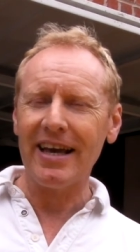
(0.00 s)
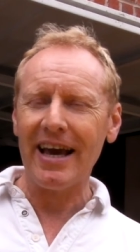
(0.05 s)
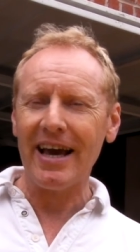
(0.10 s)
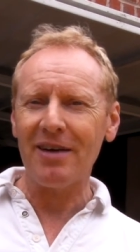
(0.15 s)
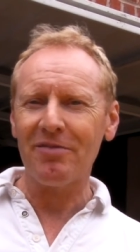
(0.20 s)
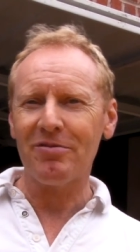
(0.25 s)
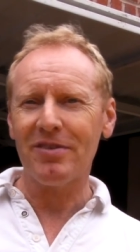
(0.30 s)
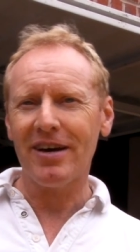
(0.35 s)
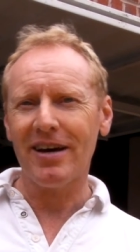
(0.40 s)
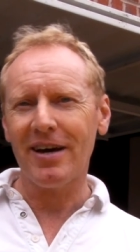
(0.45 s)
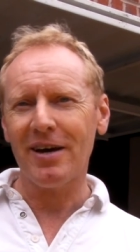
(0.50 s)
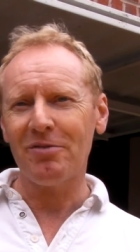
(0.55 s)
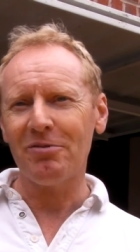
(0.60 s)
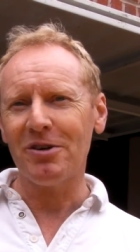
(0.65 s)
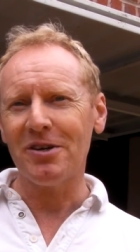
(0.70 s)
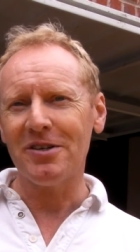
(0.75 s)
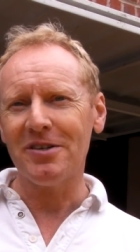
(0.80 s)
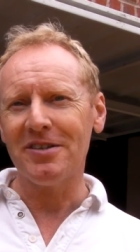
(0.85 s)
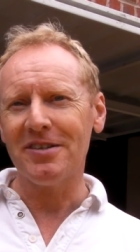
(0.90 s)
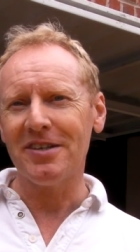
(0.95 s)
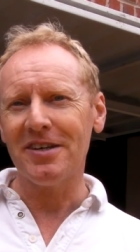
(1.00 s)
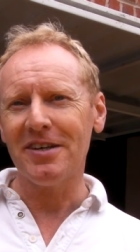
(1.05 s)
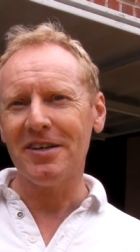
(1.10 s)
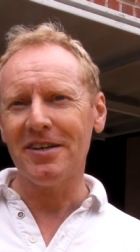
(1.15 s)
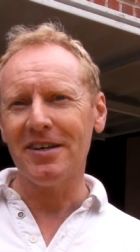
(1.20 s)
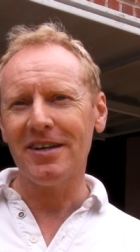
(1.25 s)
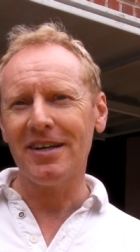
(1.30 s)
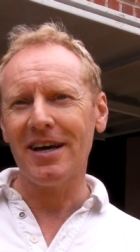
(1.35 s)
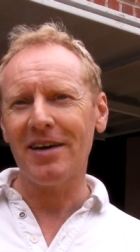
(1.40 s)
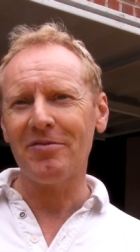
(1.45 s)
out there and
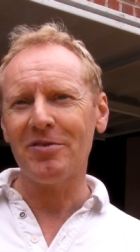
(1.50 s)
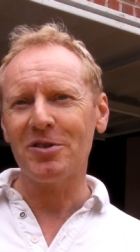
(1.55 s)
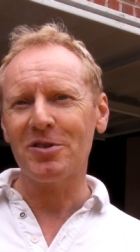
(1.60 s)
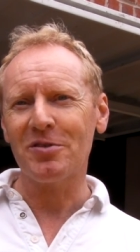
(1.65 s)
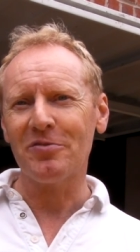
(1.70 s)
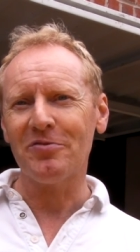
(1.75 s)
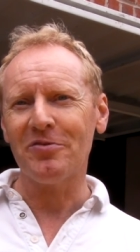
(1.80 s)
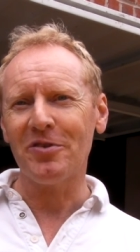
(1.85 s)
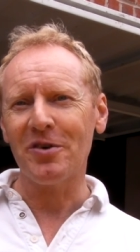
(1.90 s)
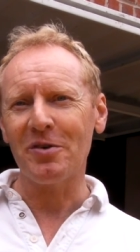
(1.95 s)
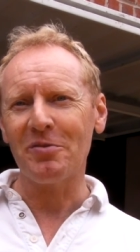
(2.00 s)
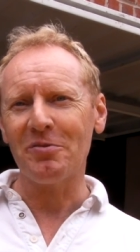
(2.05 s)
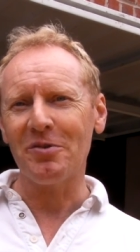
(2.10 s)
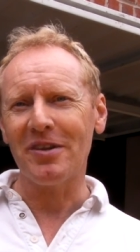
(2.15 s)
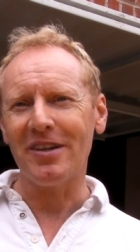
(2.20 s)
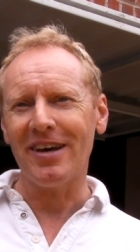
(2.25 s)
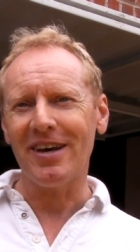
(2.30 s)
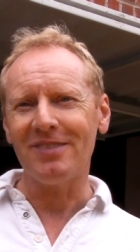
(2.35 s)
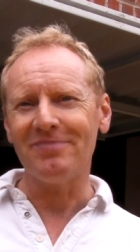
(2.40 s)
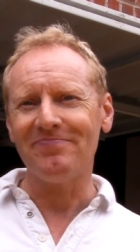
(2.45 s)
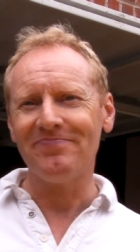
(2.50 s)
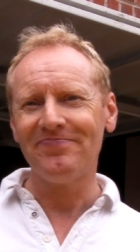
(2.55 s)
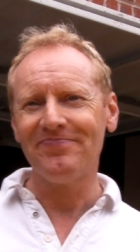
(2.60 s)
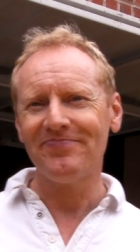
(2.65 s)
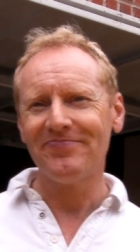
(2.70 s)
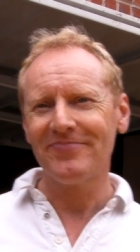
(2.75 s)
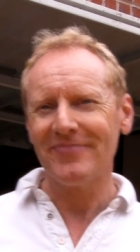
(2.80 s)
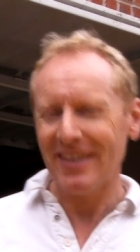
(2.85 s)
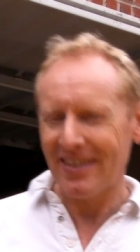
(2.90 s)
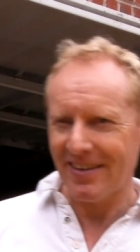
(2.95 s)
having some fun with it.
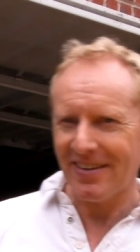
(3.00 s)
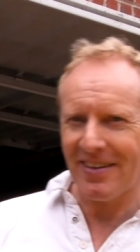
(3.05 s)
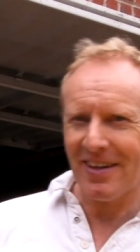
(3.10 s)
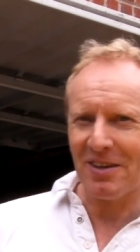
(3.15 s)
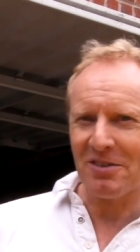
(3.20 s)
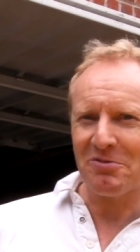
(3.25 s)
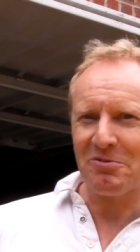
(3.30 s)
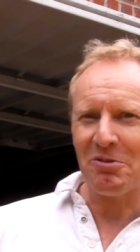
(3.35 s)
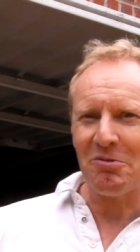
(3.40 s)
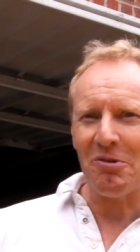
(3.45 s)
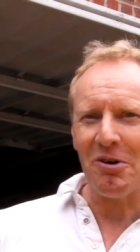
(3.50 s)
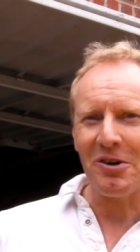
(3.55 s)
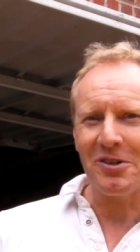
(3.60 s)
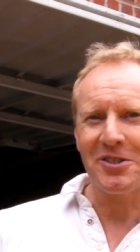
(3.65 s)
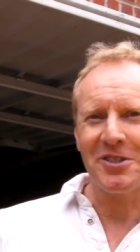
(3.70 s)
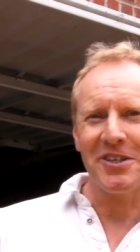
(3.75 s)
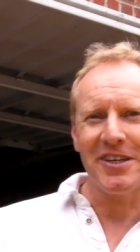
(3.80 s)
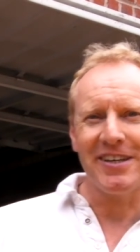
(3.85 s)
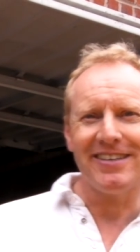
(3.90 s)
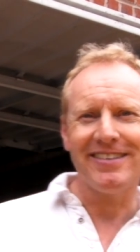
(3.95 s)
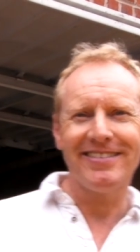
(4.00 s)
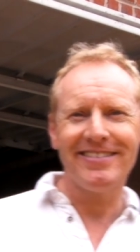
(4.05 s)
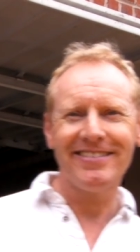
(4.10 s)
Thanks for watching.